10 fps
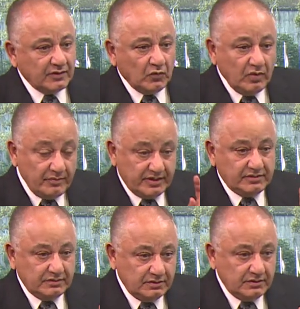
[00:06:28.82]
the women
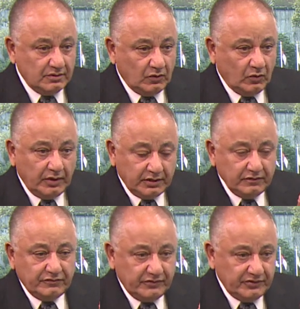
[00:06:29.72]

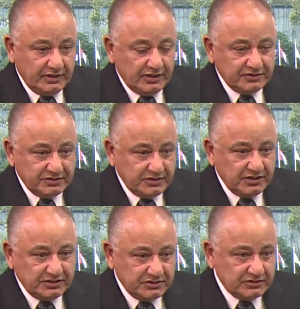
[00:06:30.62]
working for the United
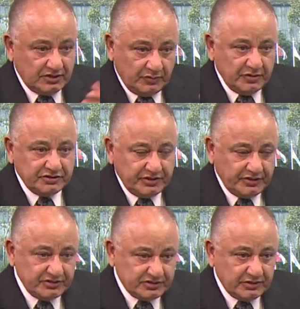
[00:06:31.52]
Nations
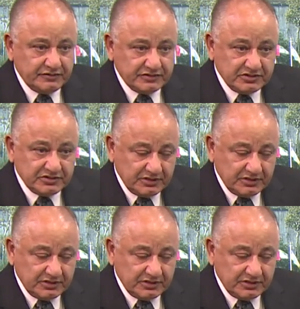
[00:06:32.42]
Humanitarian Services